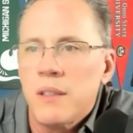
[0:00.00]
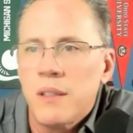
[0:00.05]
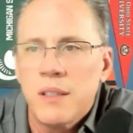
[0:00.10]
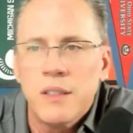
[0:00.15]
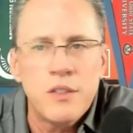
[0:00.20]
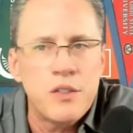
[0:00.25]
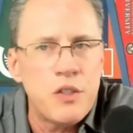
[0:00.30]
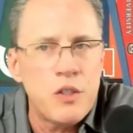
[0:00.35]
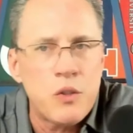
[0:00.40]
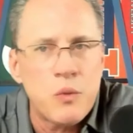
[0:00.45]

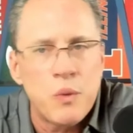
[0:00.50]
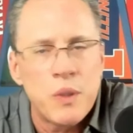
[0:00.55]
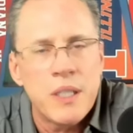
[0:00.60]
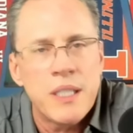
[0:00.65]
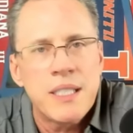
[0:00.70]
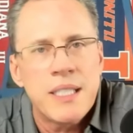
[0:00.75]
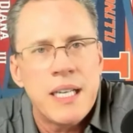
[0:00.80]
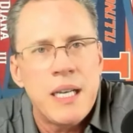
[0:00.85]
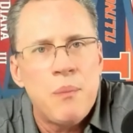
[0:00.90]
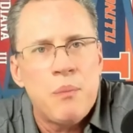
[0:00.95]
This is just one
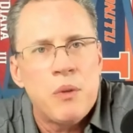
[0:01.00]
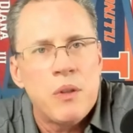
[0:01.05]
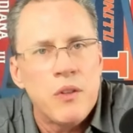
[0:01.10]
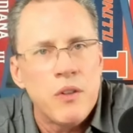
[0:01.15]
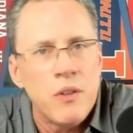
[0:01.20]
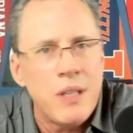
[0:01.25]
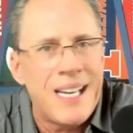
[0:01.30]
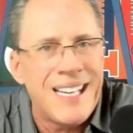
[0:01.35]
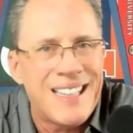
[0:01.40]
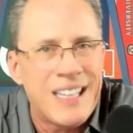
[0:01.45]
example.
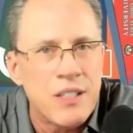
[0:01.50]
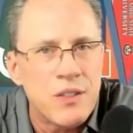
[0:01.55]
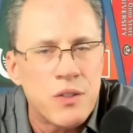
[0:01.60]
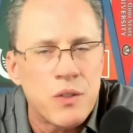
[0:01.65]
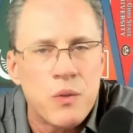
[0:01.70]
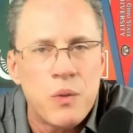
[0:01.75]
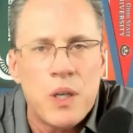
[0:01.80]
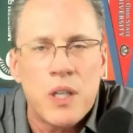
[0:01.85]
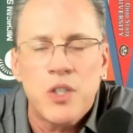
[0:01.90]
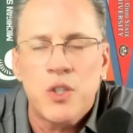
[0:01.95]
They're like this
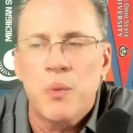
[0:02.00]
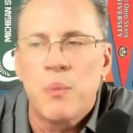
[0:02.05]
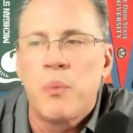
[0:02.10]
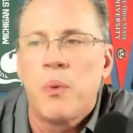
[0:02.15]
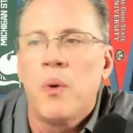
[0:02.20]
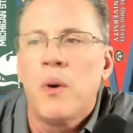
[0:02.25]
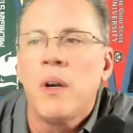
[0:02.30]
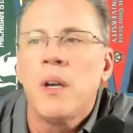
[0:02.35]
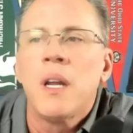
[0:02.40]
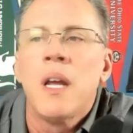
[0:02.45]
across the
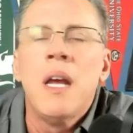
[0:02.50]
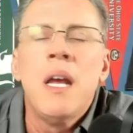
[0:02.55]
board